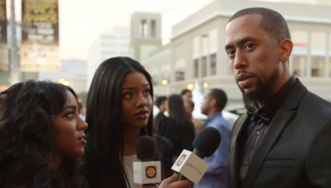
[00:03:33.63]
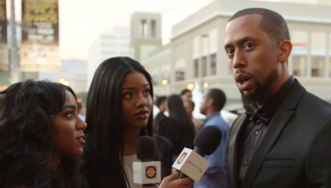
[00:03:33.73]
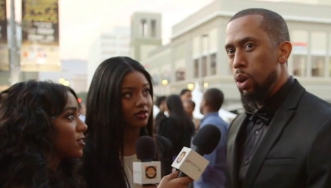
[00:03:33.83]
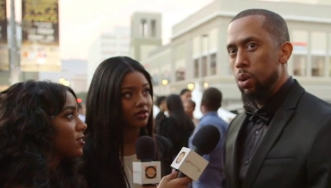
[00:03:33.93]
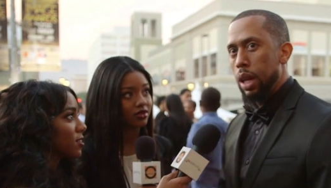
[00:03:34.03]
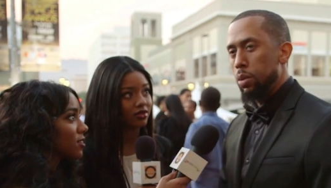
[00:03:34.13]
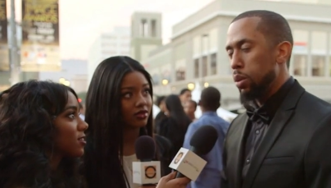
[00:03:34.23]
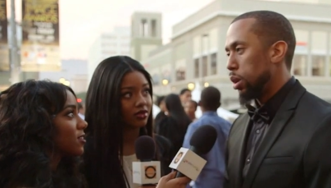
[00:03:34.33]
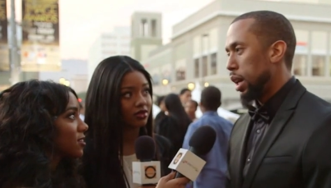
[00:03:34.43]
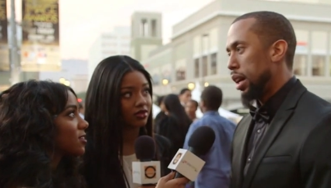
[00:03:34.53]
Speaker 1: of the OWN
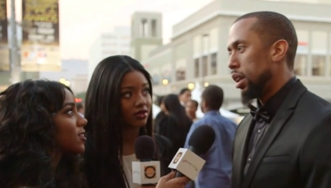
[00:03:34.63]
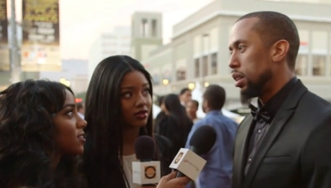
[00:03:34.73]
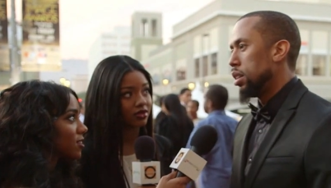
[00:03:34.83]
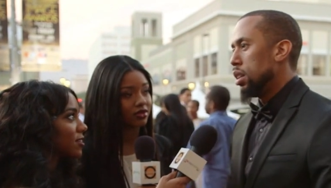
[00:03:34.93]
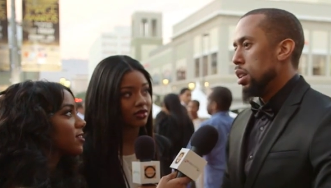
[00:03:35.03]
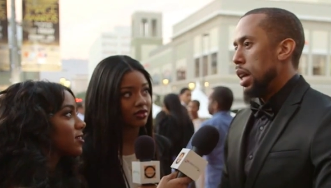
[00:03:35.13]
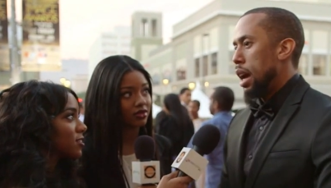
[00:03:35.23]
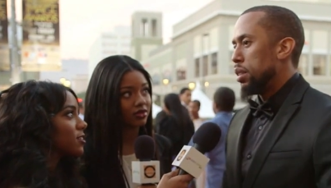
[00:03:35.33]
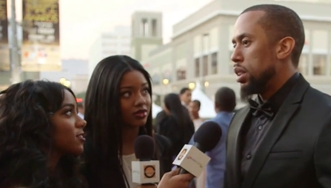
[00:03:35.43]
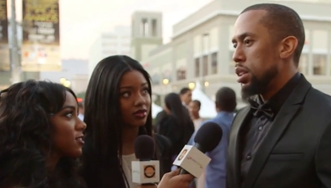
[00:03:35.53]
network and
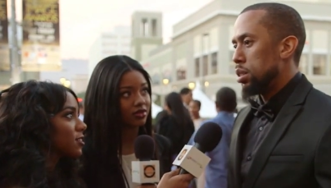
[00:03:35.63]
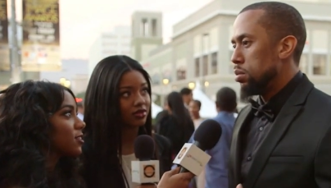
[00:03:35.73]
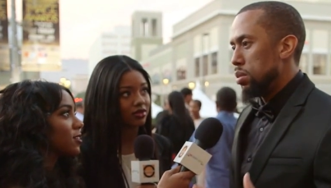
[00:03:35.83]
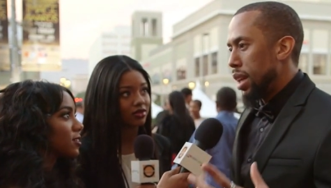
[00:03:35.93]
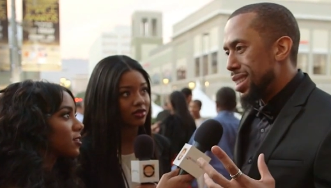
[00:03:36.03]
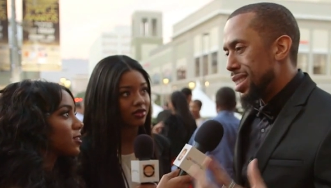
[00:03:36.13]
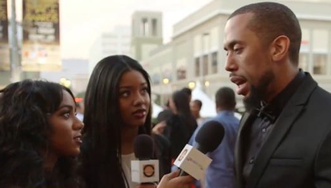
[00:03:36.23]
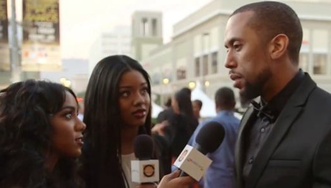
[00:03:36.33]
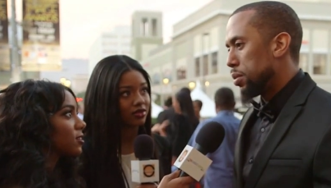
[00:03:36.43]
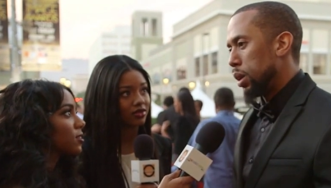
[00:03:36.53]
everything they
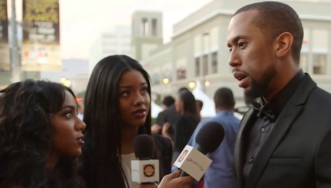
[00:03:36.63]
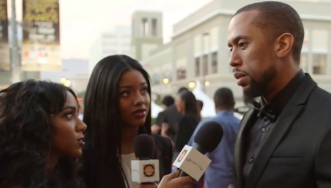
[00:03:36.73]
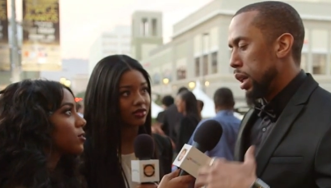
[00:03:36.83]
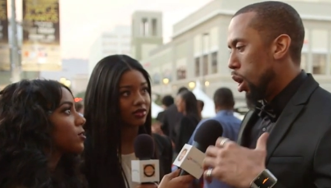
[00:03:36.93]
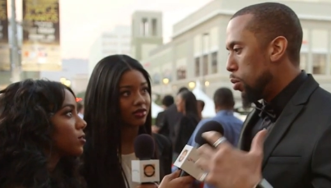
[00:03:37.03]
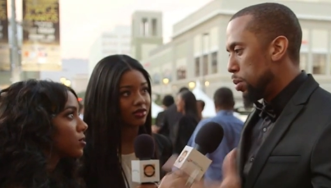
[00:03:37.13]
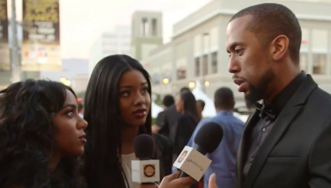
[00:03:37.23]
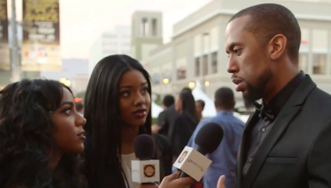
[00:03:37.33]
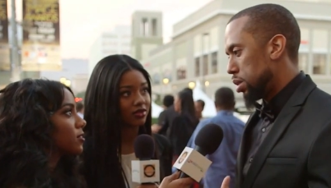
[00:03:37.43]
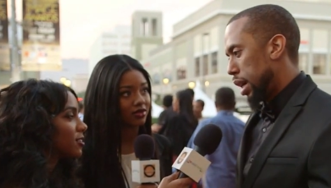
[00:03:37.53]
stand for and everything
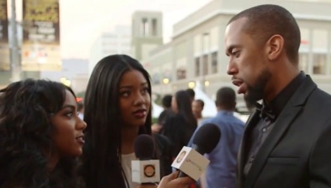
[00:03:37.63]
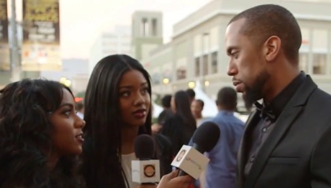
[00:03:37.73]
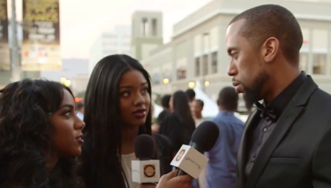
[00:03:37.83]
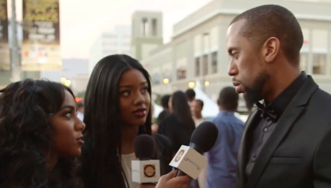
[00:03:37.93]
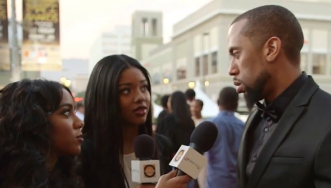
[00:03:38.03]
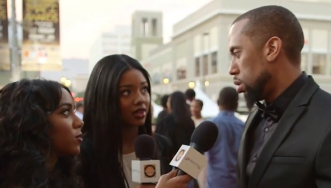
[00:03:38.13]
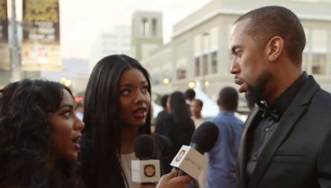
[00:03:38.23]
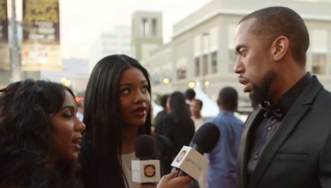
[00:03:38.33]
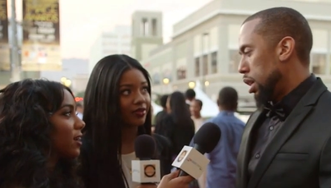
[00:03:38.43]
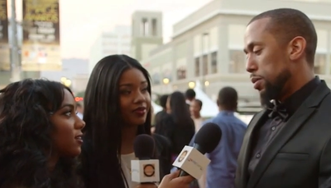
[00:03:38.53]
Oprah stands for
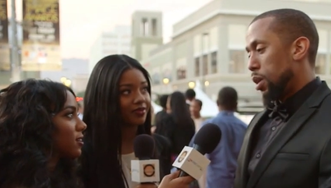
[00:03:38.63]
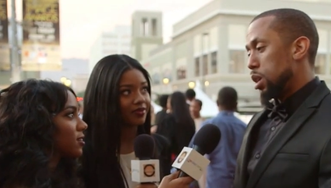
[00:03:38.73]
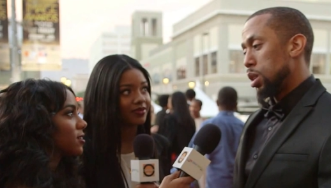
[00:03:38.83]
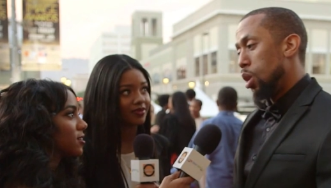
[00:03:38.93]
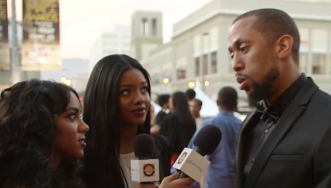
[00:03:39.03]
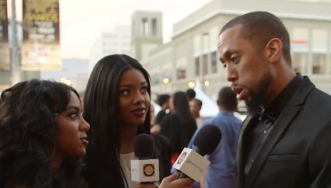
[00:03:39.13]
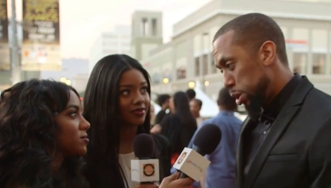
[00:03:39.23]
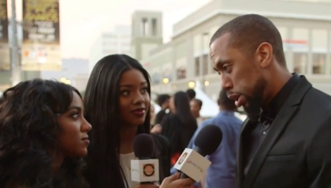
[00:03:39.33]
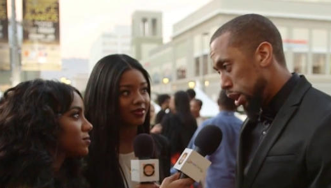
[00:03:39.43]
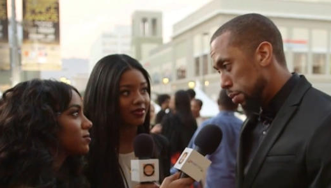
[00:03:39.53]
right. as far as
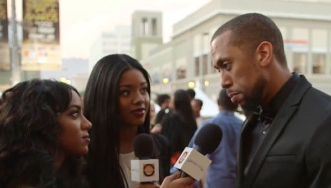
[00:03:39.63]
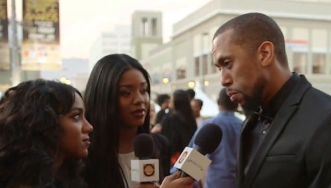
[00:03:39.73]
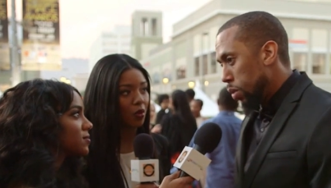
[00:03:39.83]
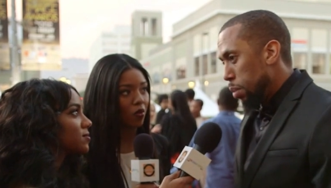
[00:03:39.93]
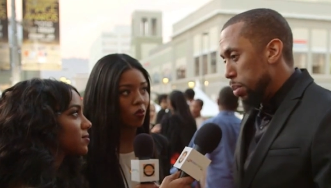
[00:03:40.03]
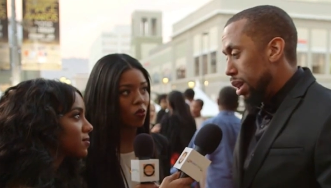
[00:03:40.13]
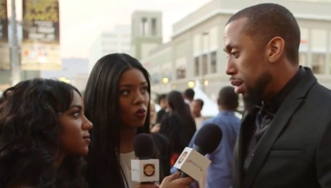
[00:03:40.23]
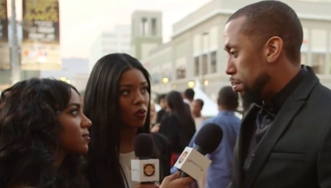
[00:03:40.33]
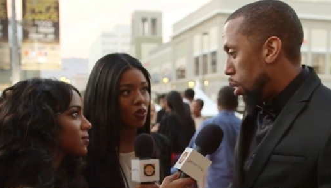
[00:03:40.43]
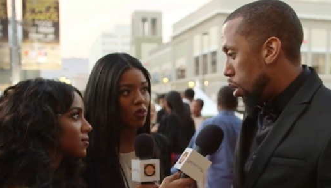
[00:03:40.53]
ownership, being
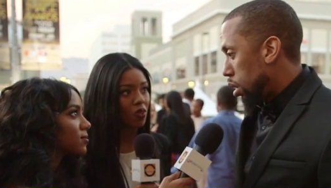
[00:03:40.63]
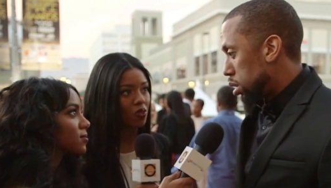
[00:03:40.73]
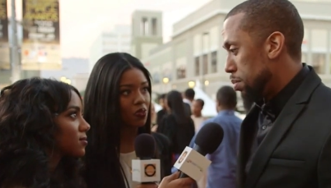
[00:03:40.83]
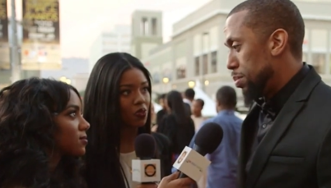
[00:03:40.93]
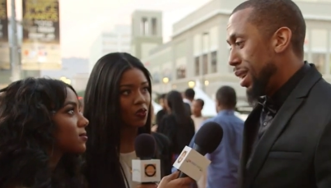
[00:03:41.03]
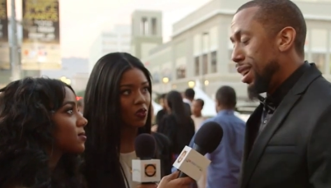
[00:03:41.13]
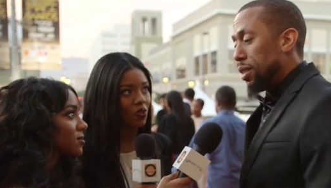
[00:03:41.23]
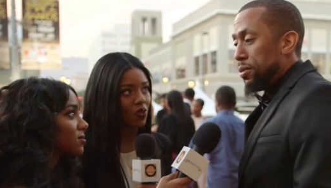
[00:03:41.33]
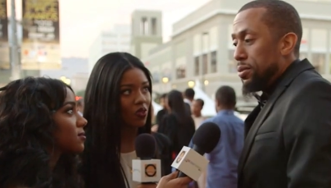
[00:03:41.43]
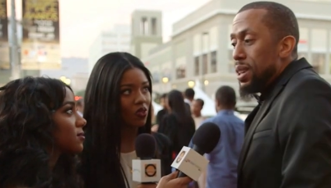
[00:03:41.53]
a boss, being
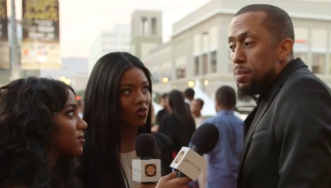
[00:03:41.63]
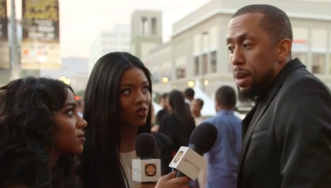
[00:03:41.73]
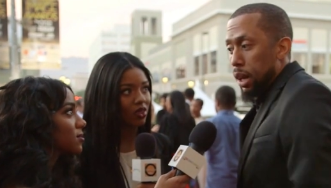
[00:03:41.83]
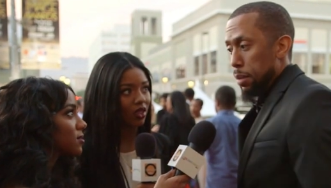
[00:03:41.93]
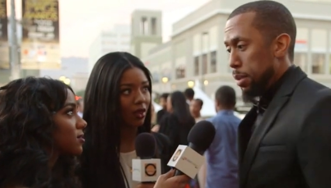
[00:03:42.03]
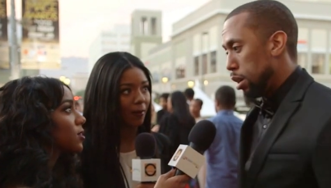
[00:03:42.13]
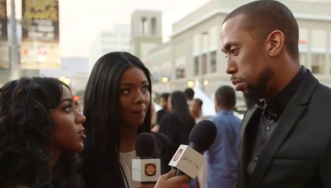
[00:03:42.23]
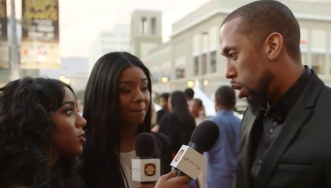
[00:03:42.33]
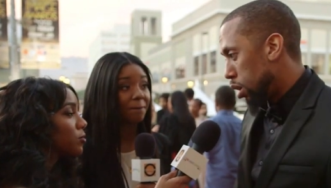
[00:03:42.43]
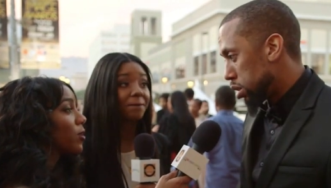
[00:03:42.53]
a female and being a
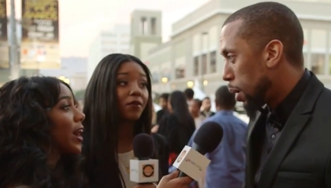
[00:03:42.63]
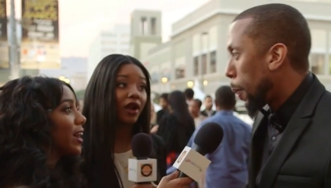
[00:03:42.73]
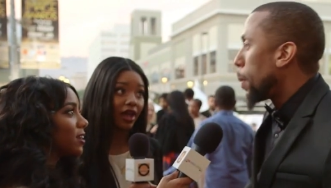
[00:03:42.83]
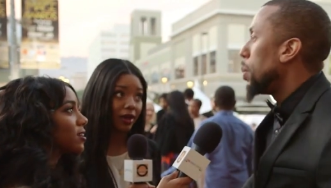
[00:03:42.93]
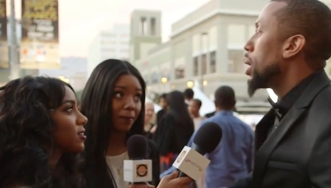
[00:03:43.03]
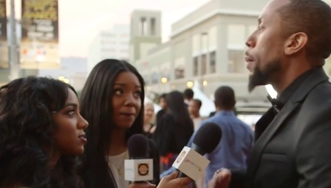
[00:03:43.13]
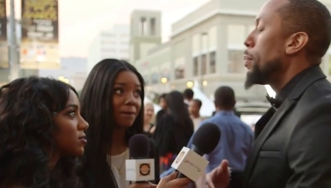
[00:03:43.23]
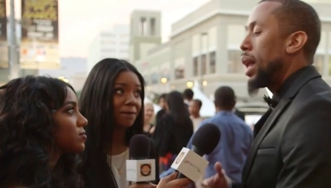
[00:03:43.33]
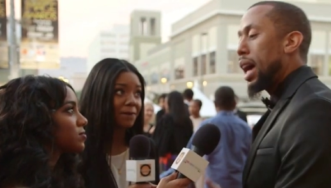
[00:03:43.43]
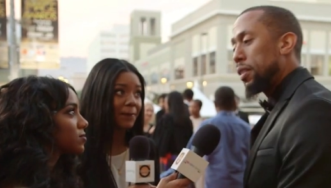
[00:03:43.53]
boss, right. being a
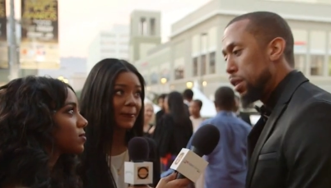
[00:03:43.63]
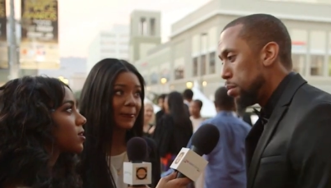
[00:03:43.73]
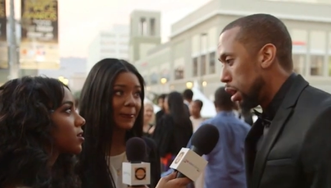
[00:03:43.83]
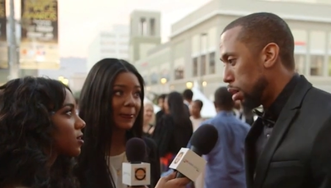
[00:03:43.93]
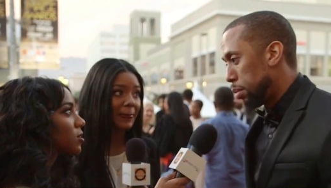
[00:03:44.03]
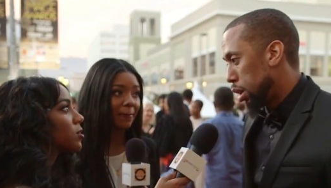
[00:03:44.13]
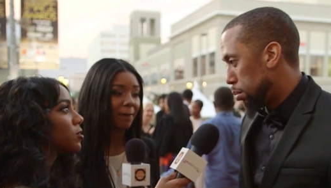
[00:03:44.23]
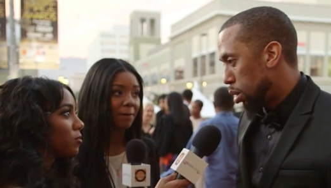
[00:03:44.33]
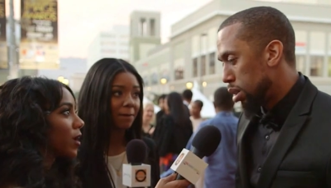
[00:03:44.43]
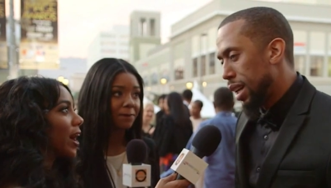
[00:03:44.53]
black female and being a
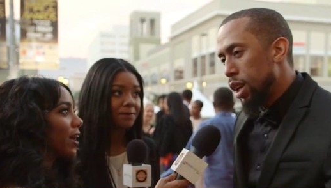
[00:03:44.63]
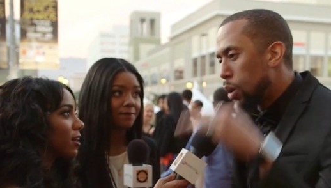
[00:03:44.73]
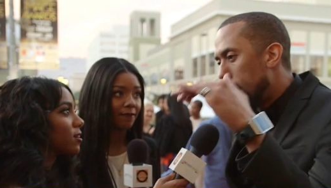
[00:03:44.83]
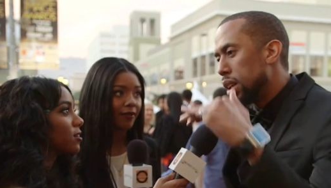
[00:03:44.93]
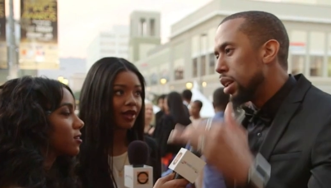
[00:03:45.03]
boss. Right. I can go down the